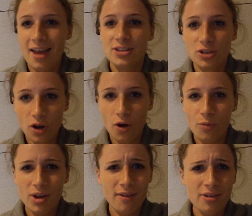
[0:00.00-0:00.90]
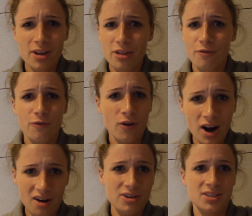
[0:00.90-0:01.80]
So we have another four
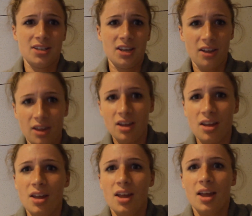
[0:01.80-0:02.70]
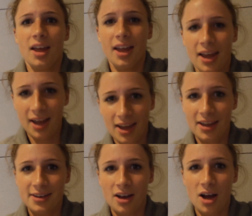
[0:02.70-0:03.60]
hours to kill it,
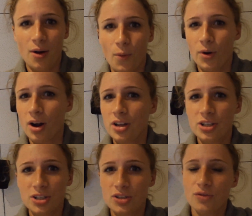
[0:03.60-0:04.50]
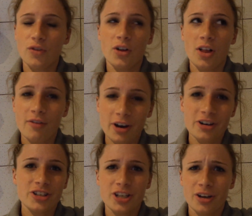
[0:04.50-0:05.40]
and um, we're all just full of
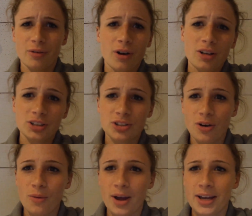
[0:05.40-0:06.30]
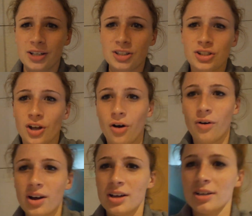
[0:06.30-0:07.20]
energy here. We're all so awake and so,